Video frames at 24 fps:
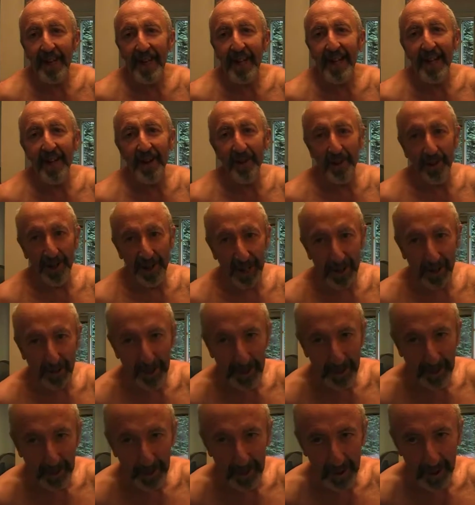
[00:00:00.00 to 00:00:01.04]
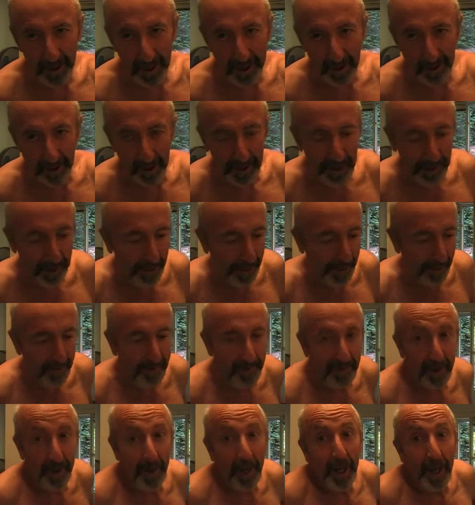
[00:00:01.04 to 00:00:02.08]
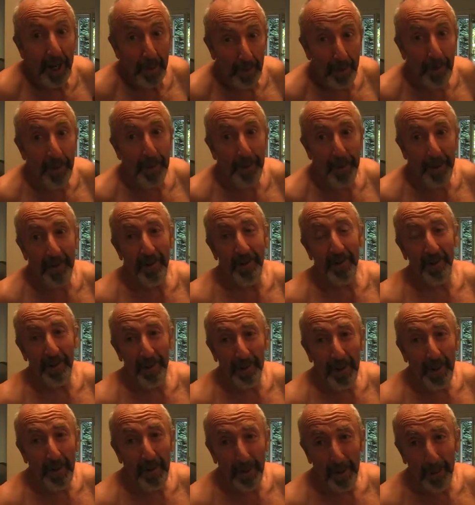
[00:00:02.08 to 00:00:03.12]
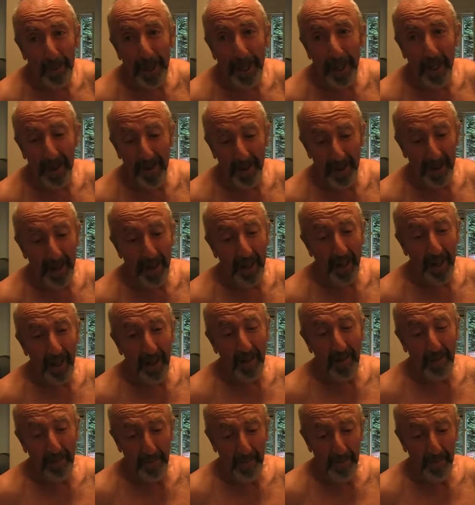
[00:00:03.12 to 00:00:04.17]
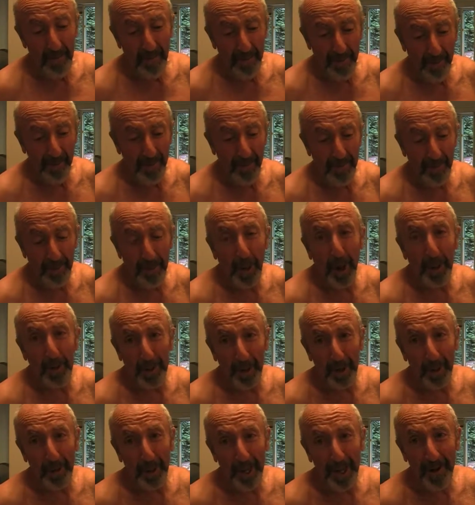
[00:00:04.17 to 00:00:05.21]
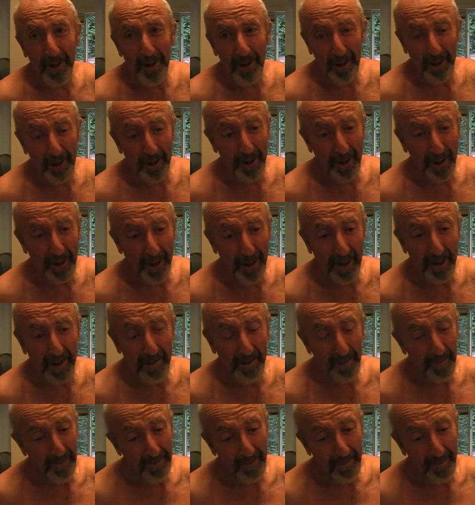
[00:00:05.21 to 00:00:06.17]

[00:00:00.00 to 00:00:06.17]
here's another one going on in Richmond. Richmond seems to be the popular place uh,